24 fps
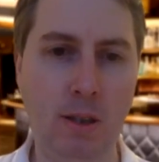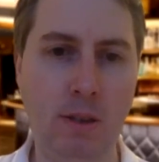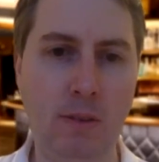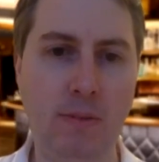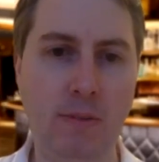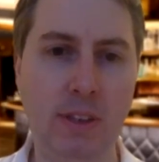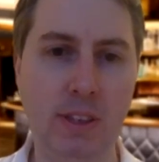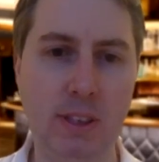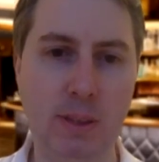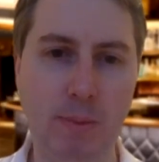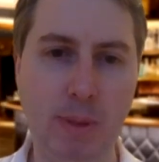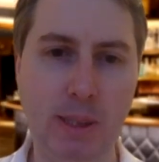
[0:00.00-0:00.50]

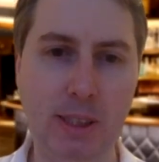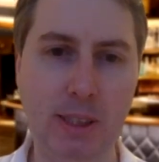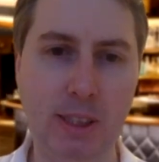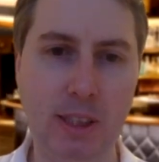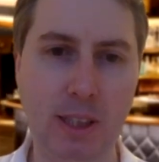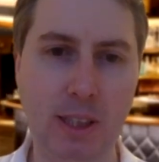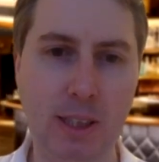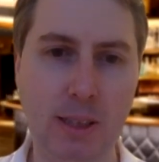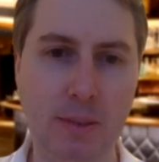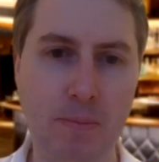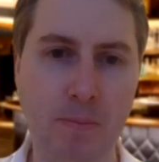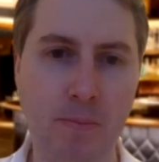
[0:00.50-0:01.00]

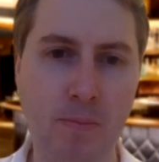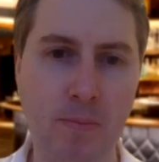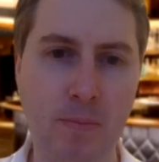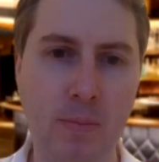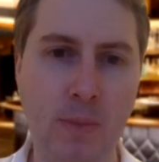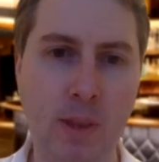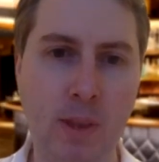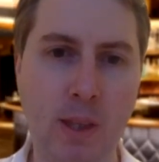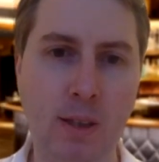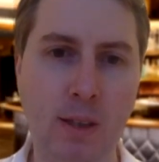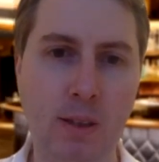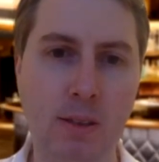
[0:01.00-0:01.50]
Fundamentally,
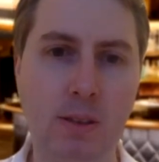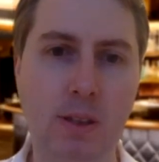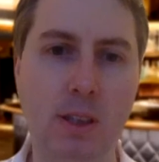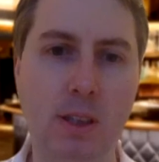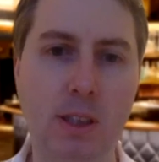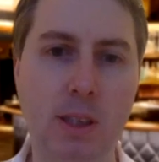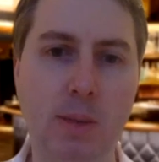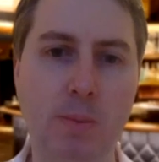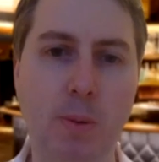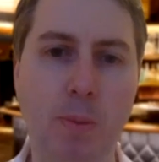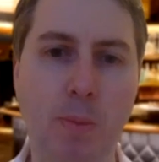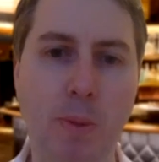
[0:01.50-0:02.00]
does
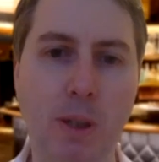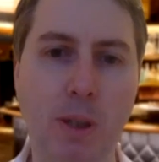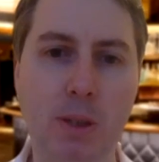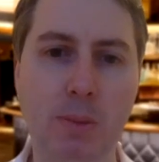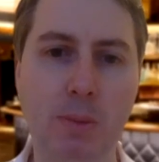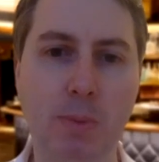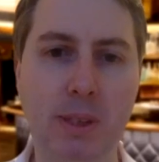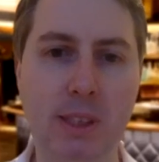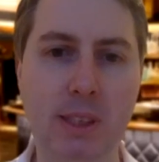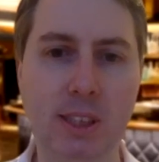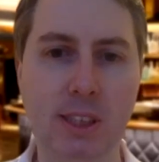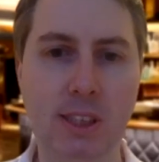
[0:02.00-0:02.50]
your proposed
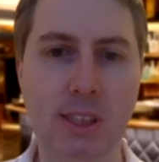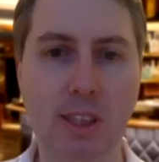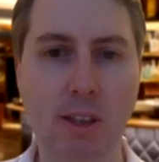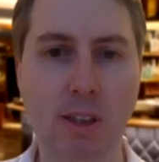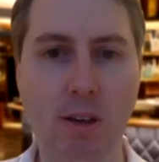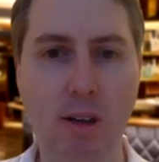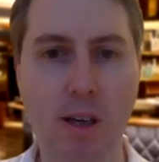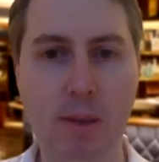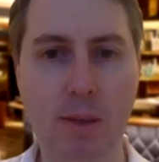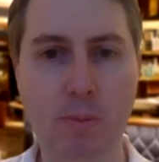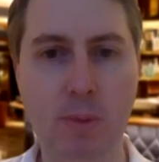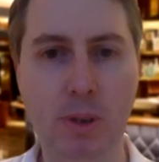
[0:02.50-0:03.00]
business
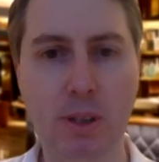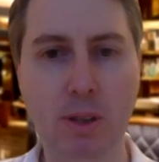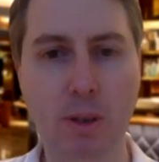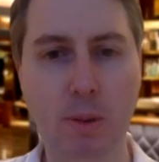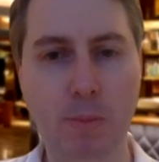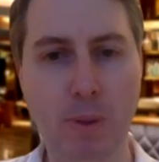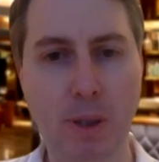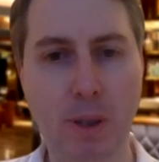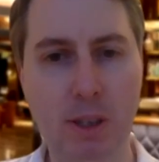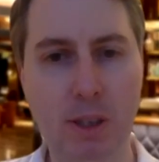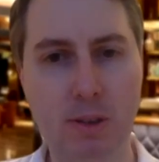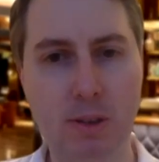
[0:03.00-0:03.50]
align with your
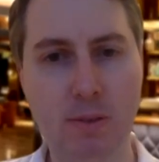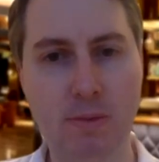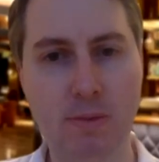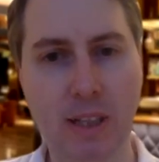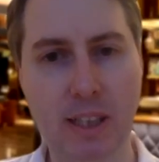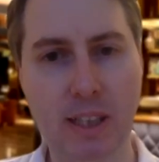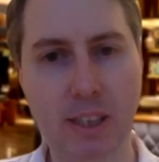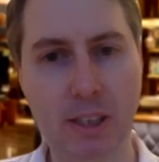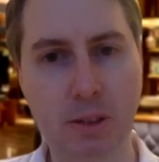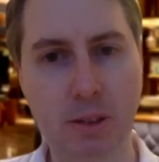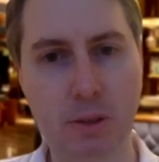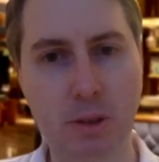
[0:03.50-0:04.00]
personal
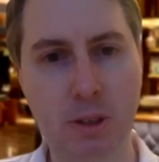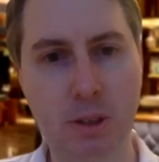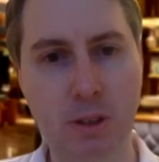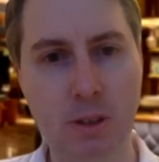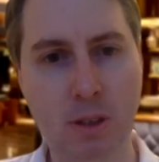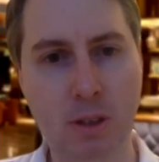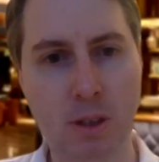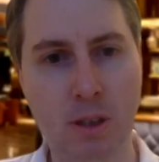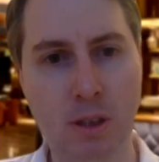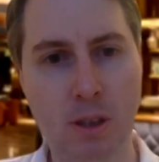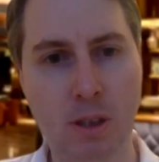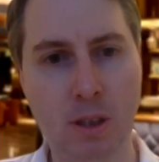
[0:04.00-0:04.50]
values
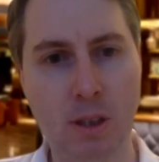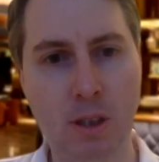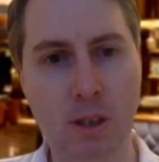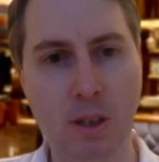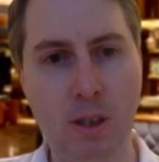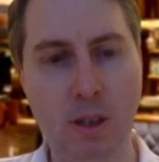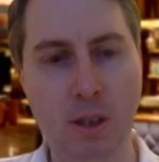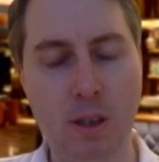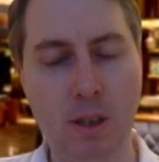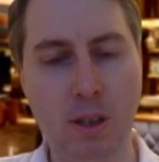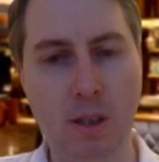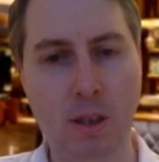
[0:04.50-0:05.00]

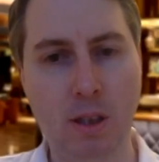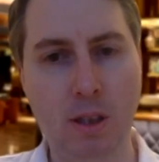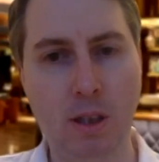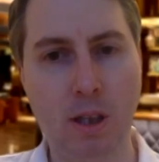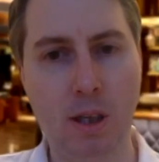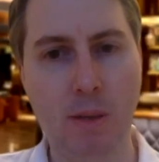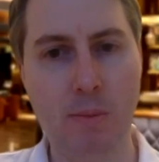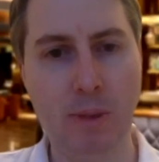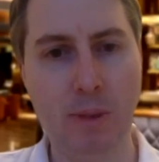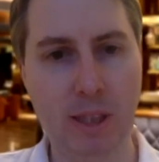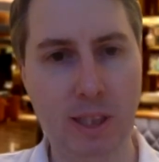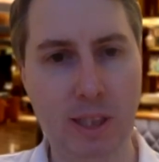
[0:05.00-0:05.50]

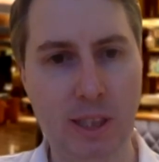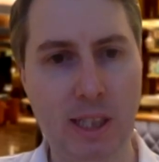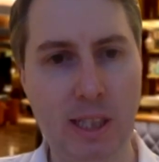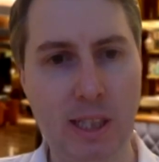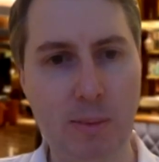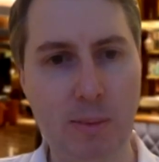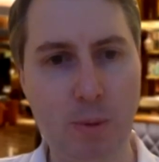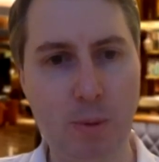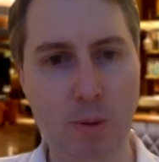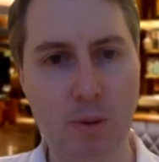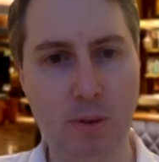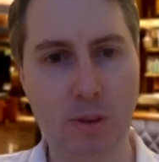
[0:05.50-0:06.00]
Will it
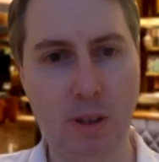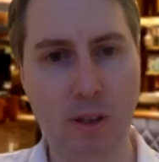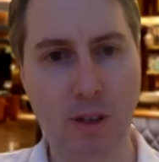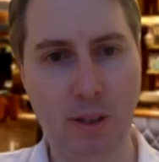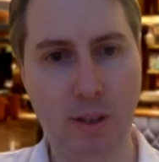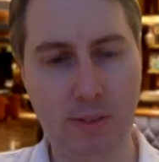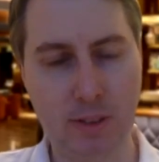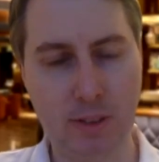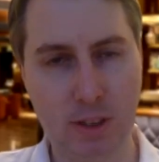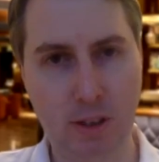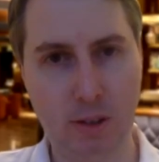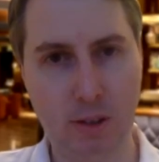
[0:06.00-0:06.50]
enable the
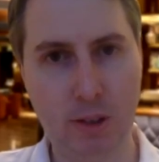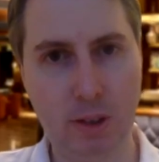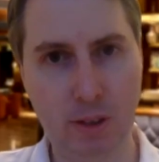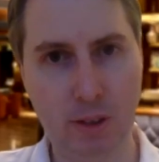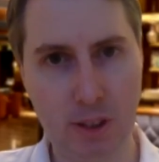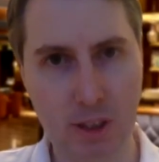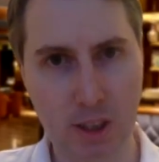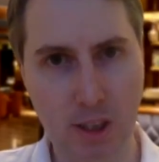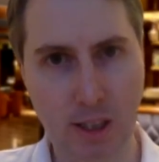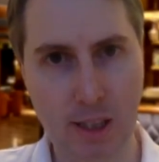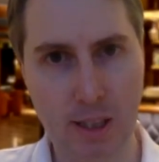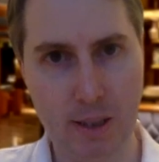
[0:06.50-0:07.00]
lifestyle you
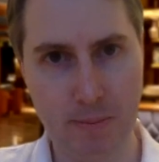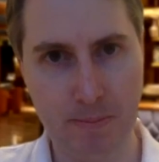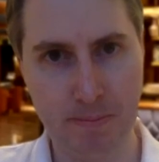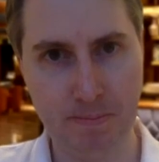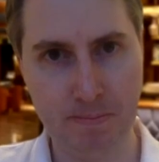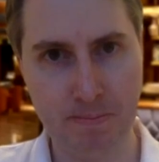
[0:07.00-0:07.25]
desire?